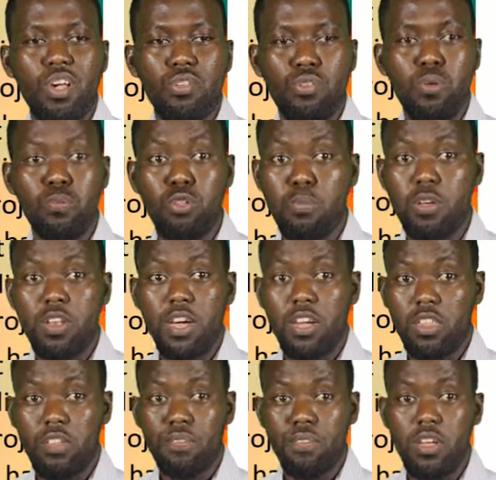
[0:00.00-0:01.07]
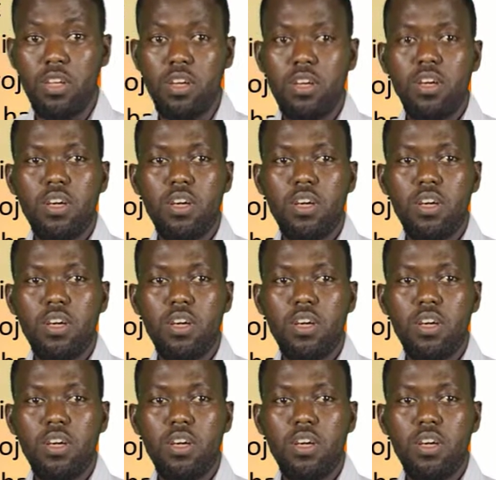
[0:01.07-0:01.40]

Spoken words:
assumed to be negatively